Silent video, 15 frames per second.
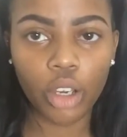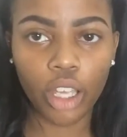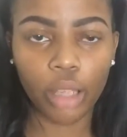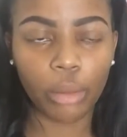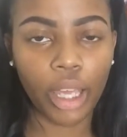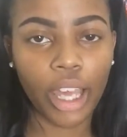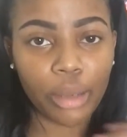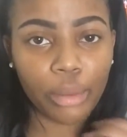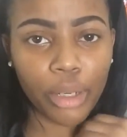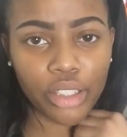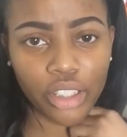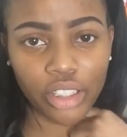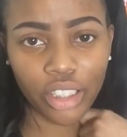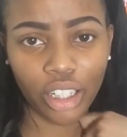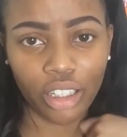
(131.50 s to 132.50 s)
Okay, my
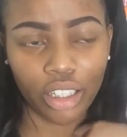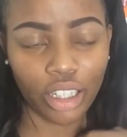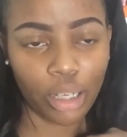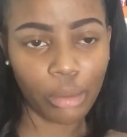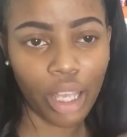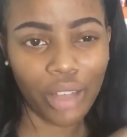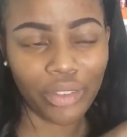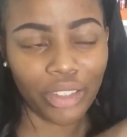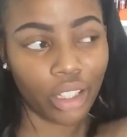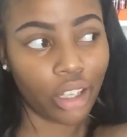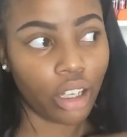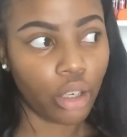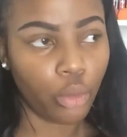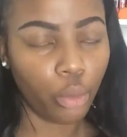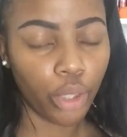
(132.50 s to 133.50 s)
eyebrows are done, and I'm having
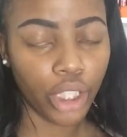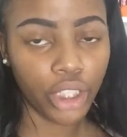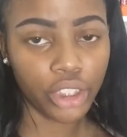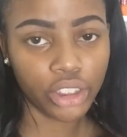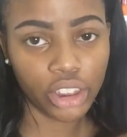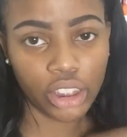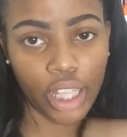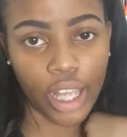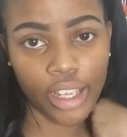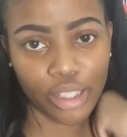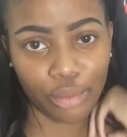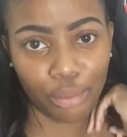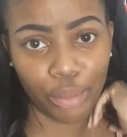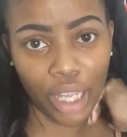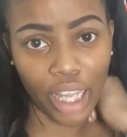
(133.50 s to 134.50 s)
like a weird
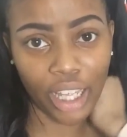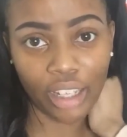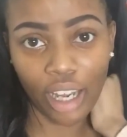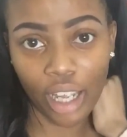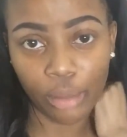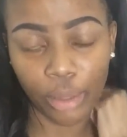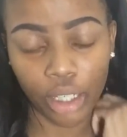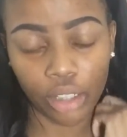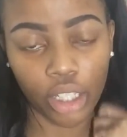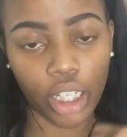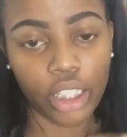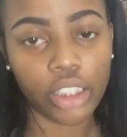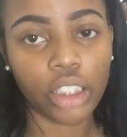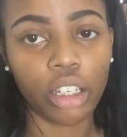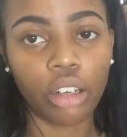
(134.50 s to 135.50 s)
/ bad eyebrow
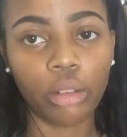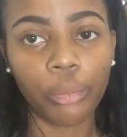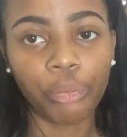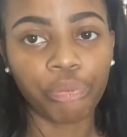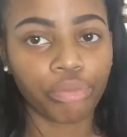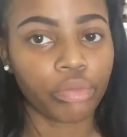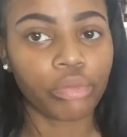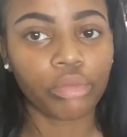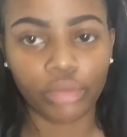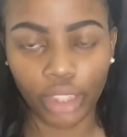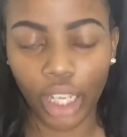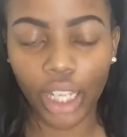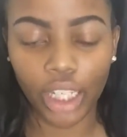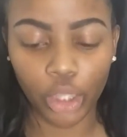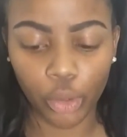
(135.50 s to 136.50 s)
day, so
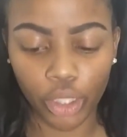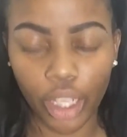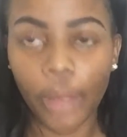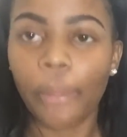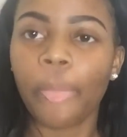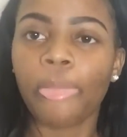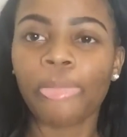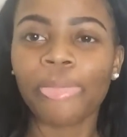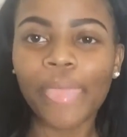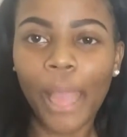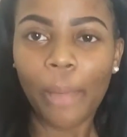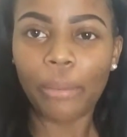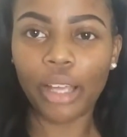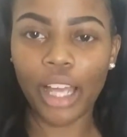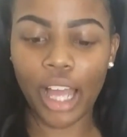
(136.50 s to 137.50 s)
ignore that.
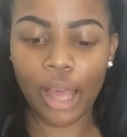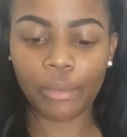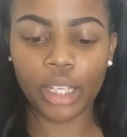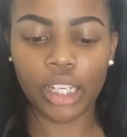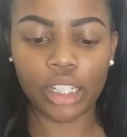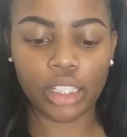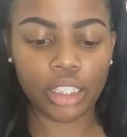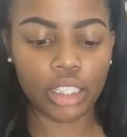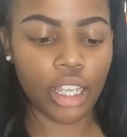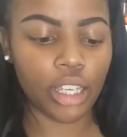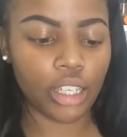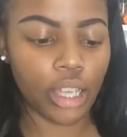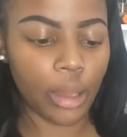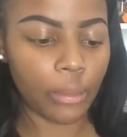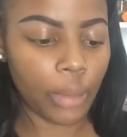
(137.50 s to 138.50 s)
But I'm gonna
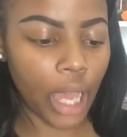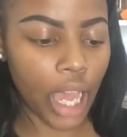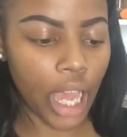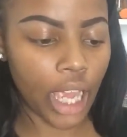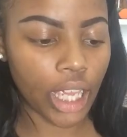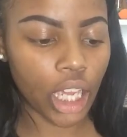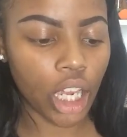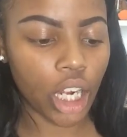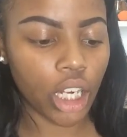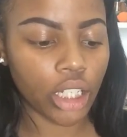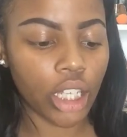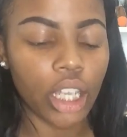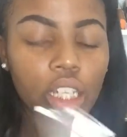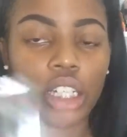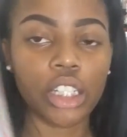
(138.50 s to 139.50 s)
take my
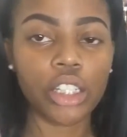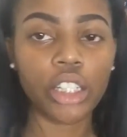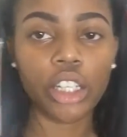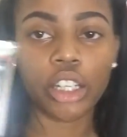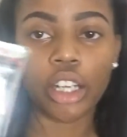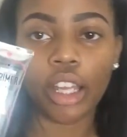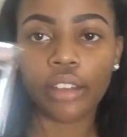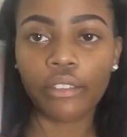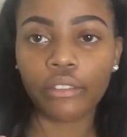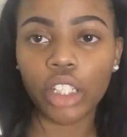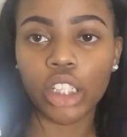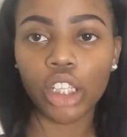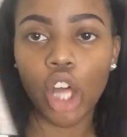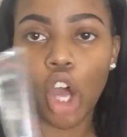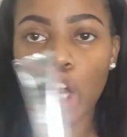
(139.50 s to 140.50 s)
Hard Candy Sheer
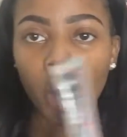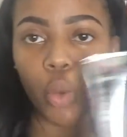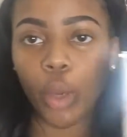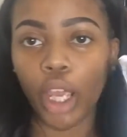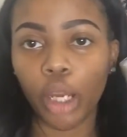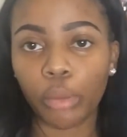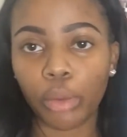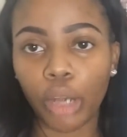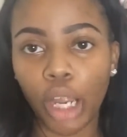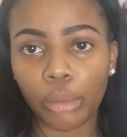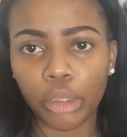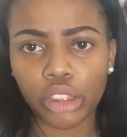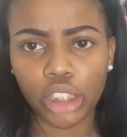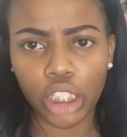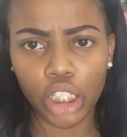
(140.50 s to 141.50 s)
Envy Long Wear
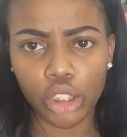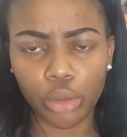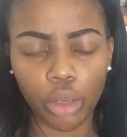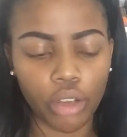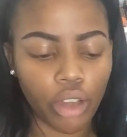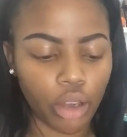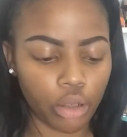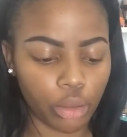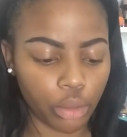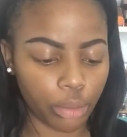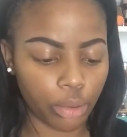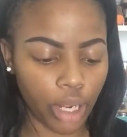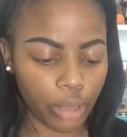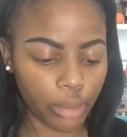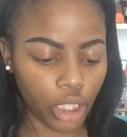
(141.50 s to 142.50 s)
Primer. It's like a 12-hour
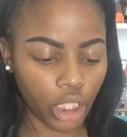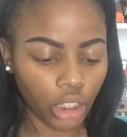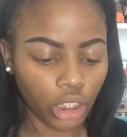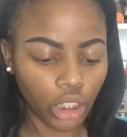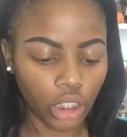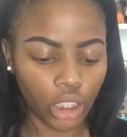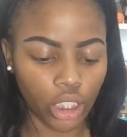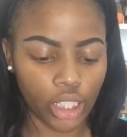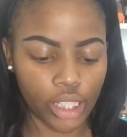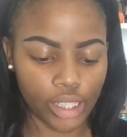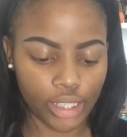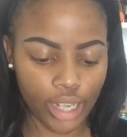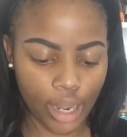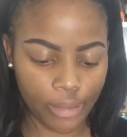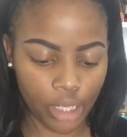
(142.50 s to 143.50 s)
wear primer,
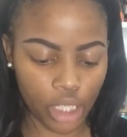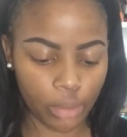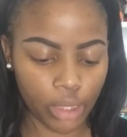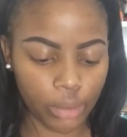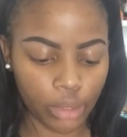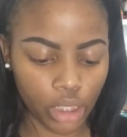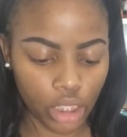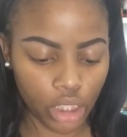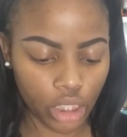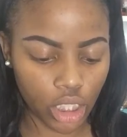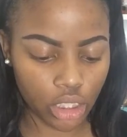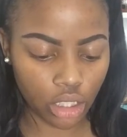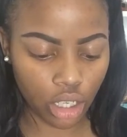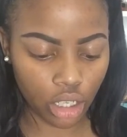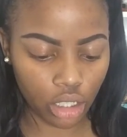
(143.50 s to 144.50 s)
and I'm gonna be putting
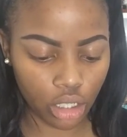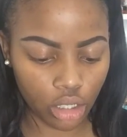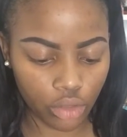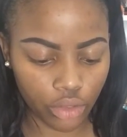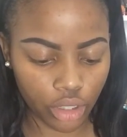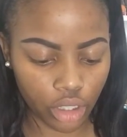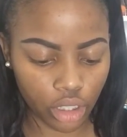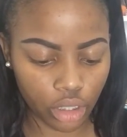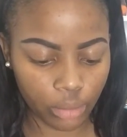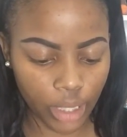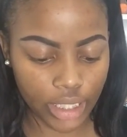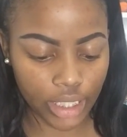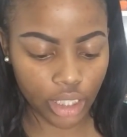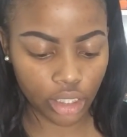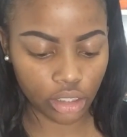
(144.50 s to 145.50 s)
this all over
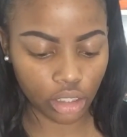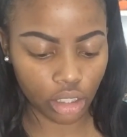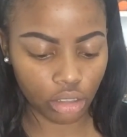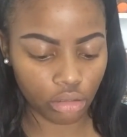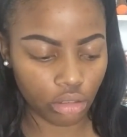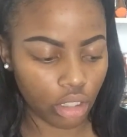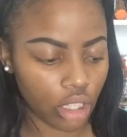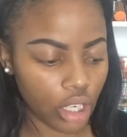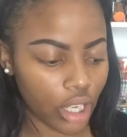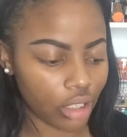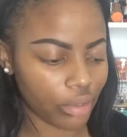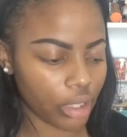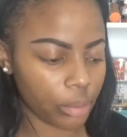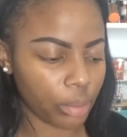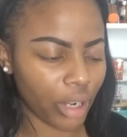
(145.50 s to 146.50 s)
my T-zone. I
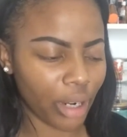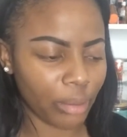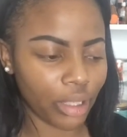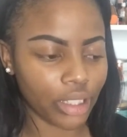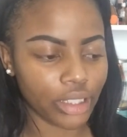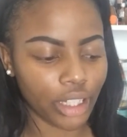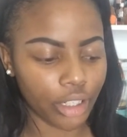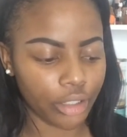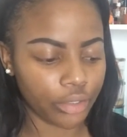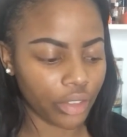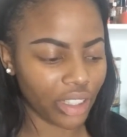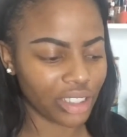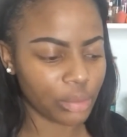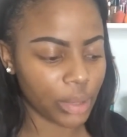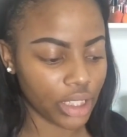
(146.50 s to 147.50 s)
don't really prime my entire
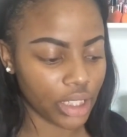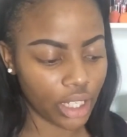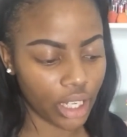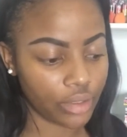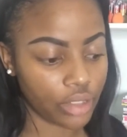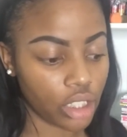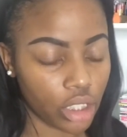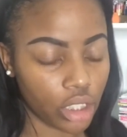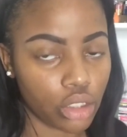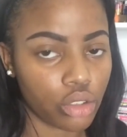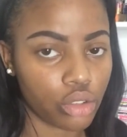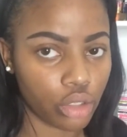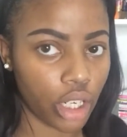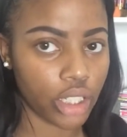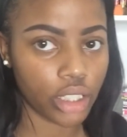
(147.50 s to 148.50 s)
face because I have such
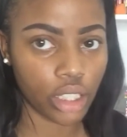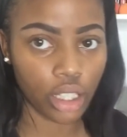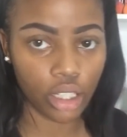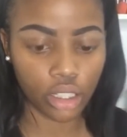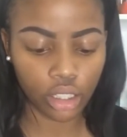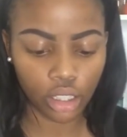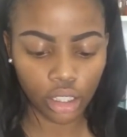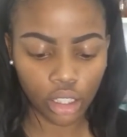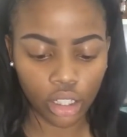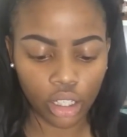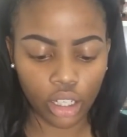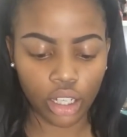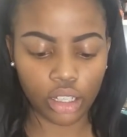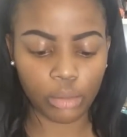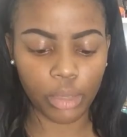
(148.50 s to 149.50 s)
a dry skin,
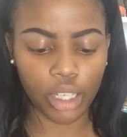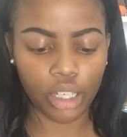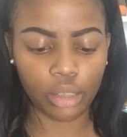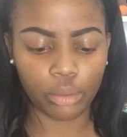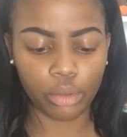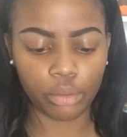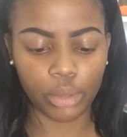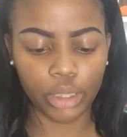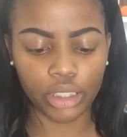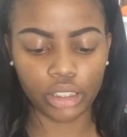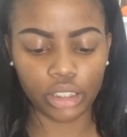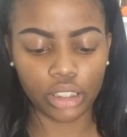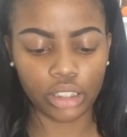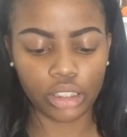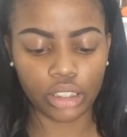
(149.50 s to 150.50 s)
and the makeup will
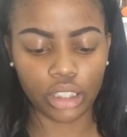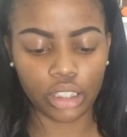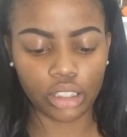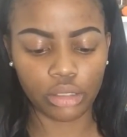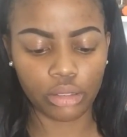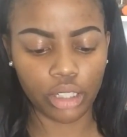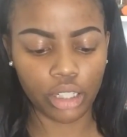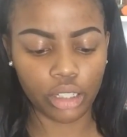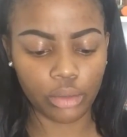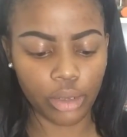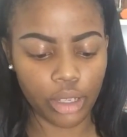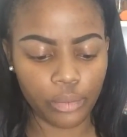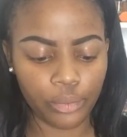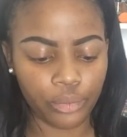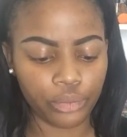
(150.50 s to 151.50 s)
basically stick to it
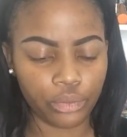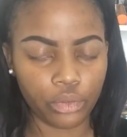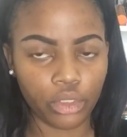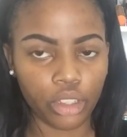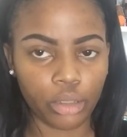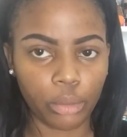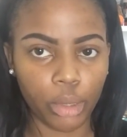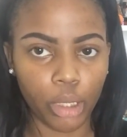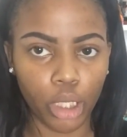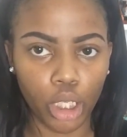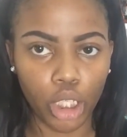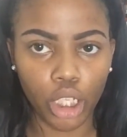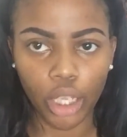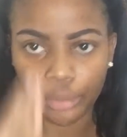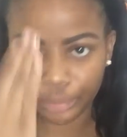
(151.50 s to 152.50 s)
anyway. But